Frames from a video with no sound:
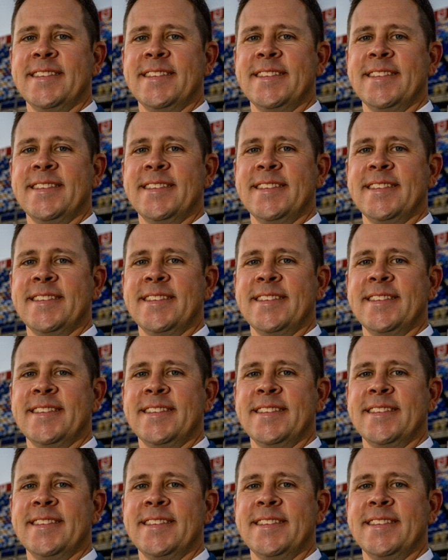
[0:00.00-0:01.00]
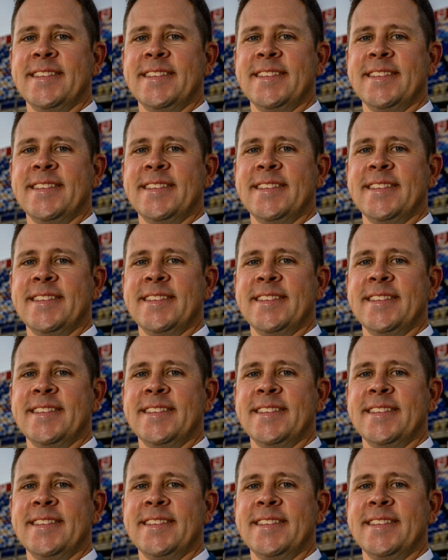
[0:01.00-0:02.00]

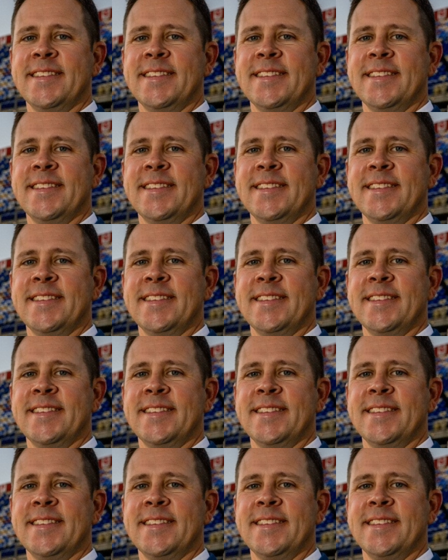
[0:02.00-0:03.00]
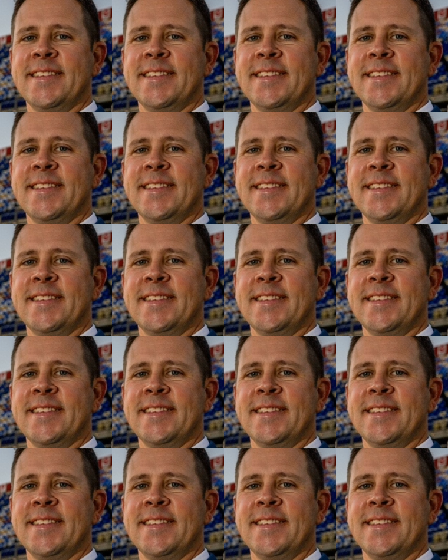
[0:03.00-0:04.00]

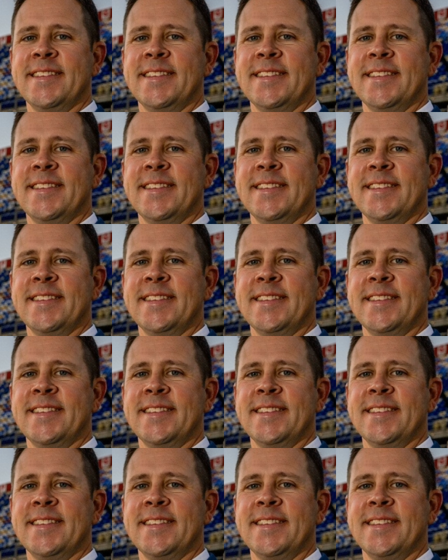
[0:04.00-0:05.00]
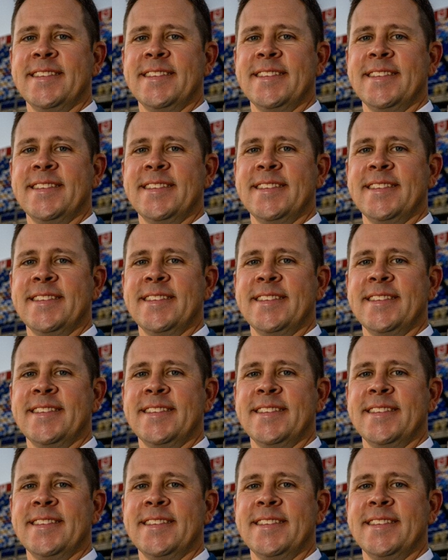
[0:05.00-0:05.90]
The face doesn't move, so there is nothing to read.